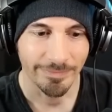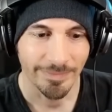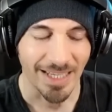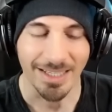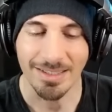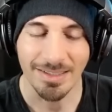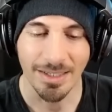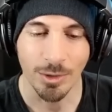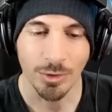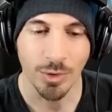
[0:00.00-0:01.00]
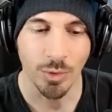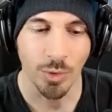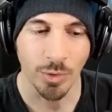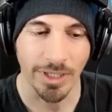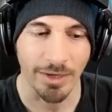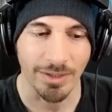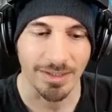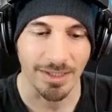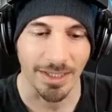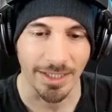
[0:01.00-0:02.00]
And his skill 2 cooldown
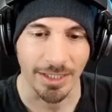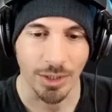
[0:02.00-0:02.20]
isn't like